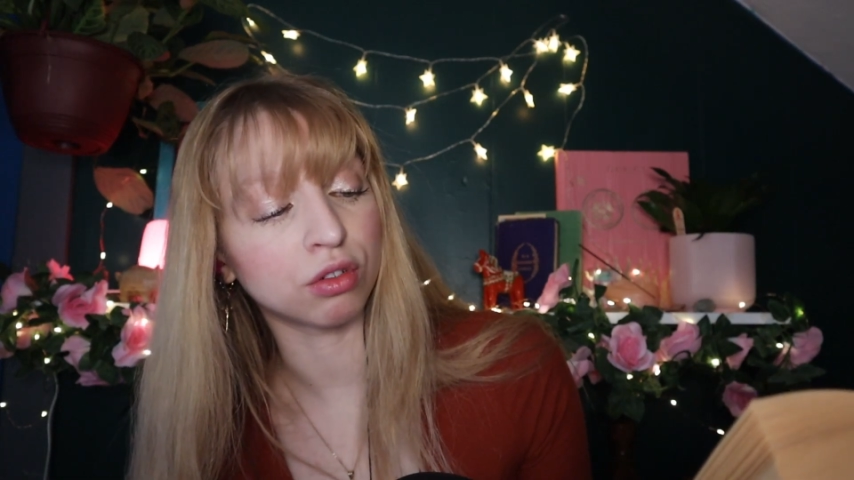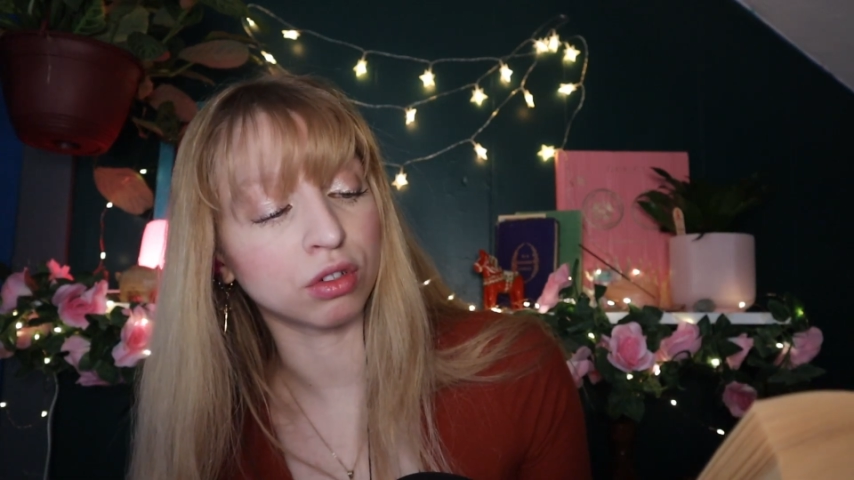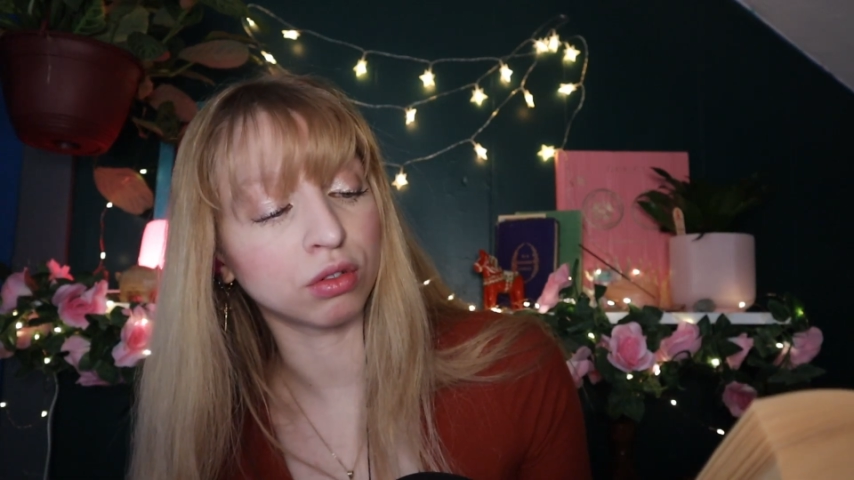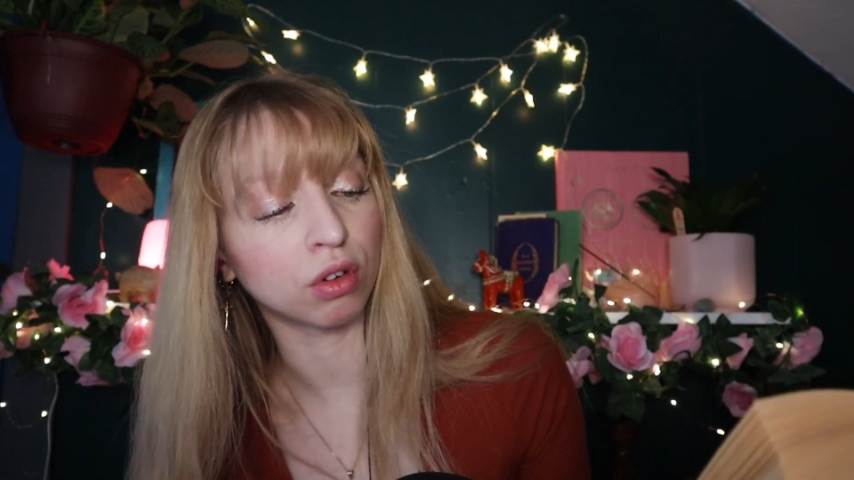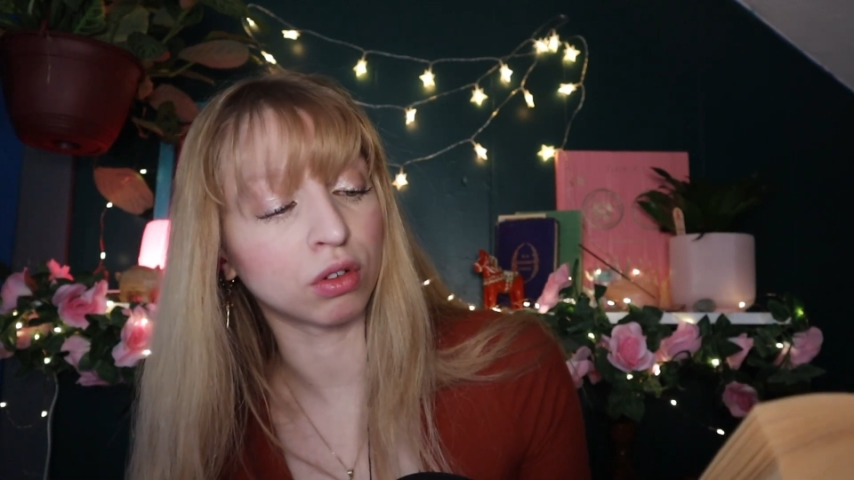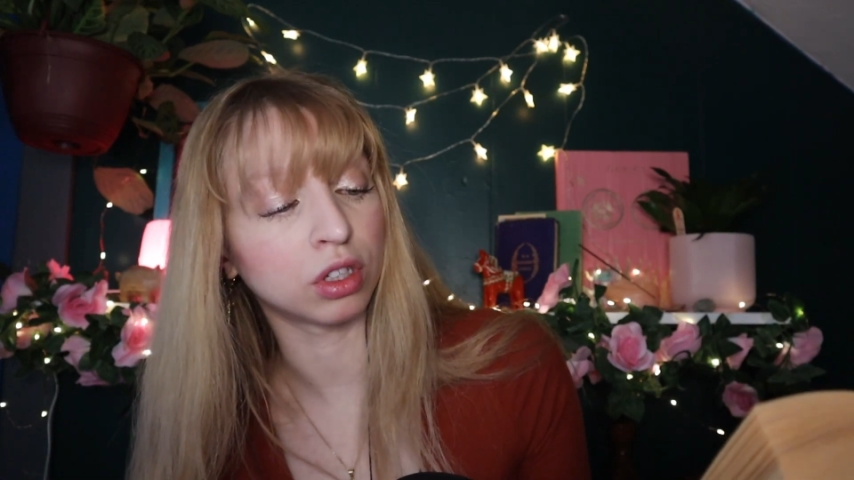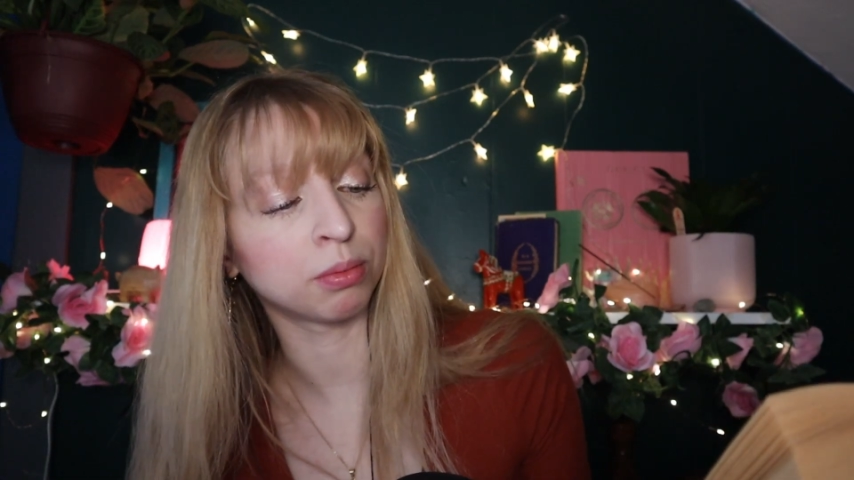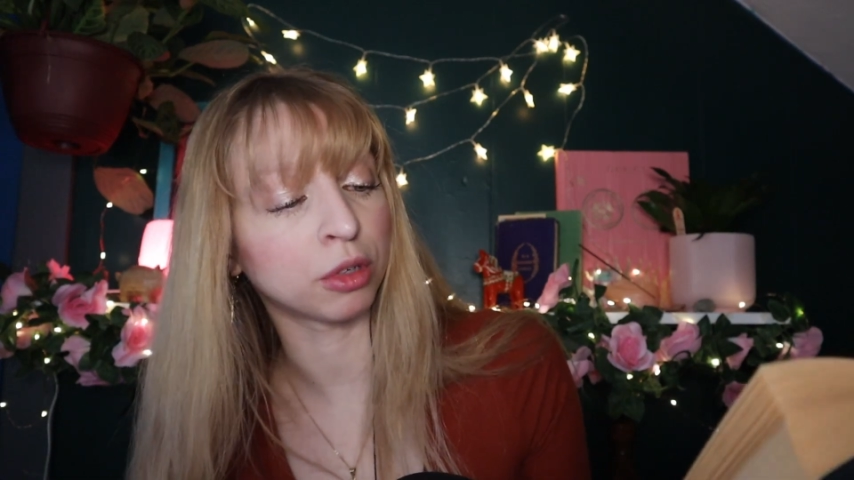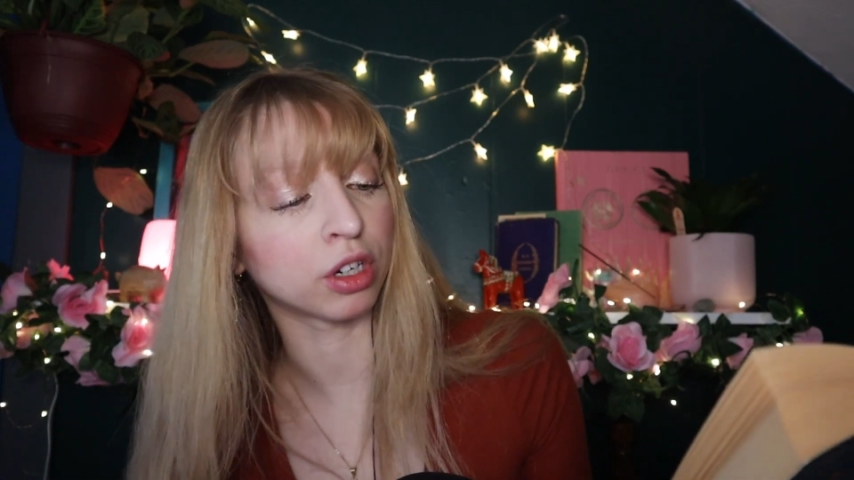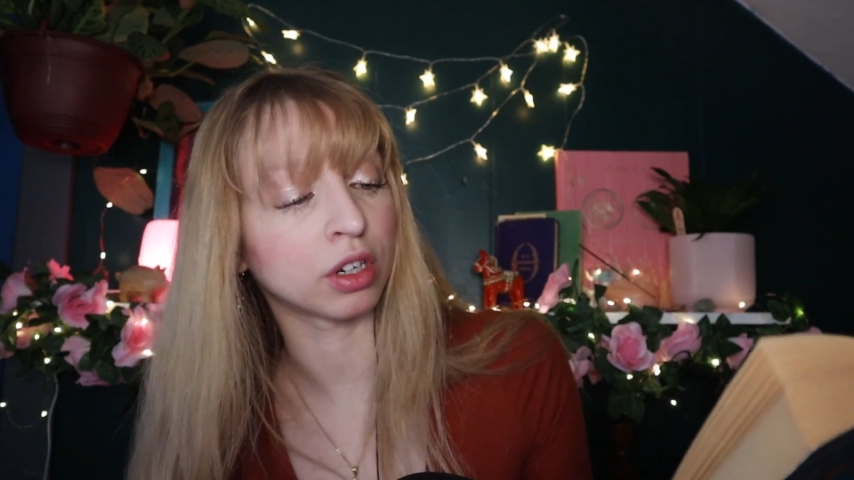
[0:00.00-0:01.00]
true
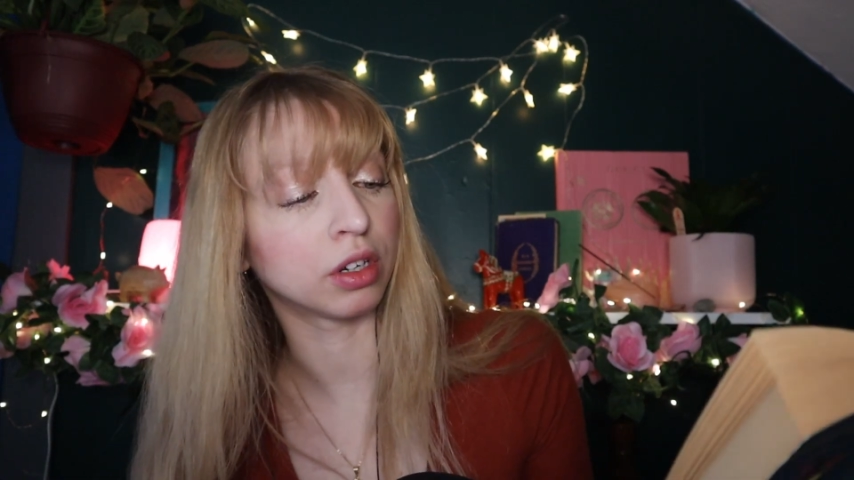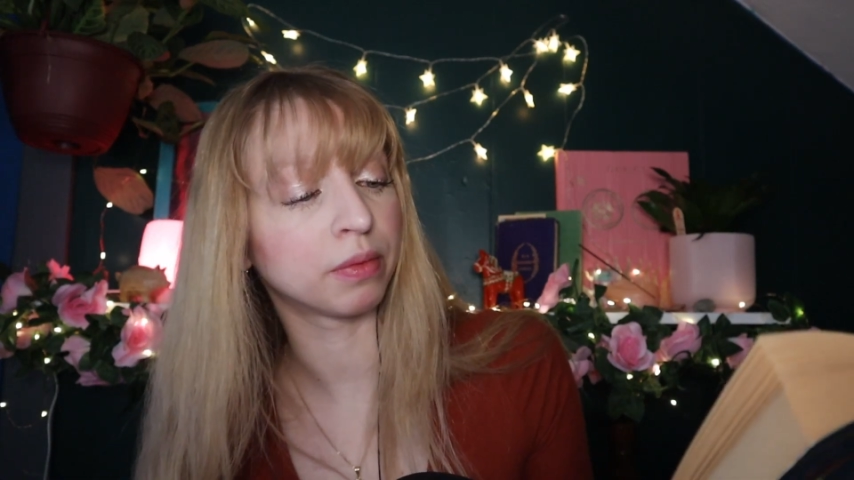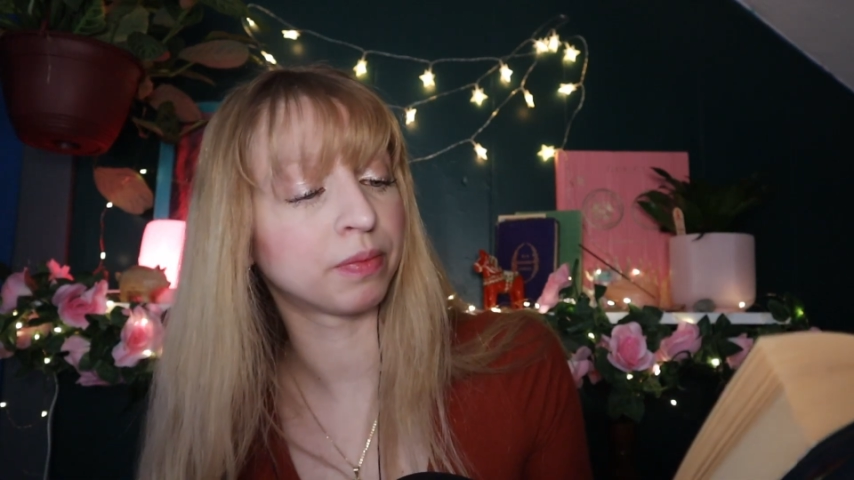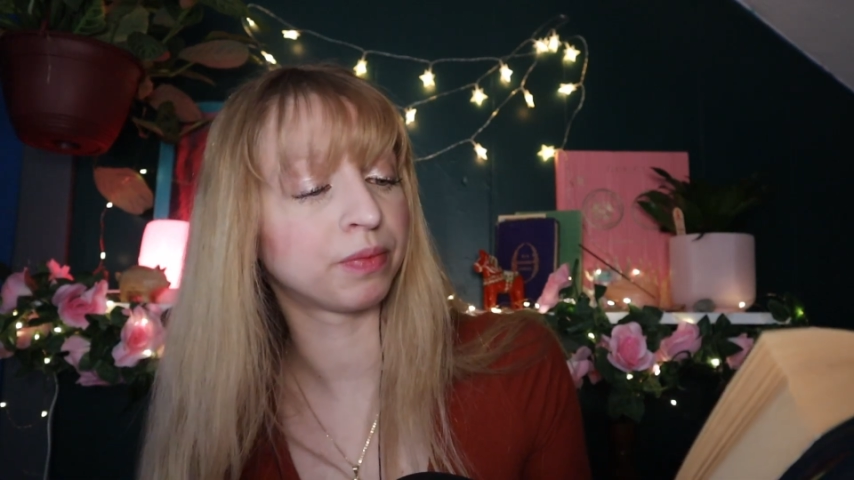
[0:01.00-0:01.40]
golden bird.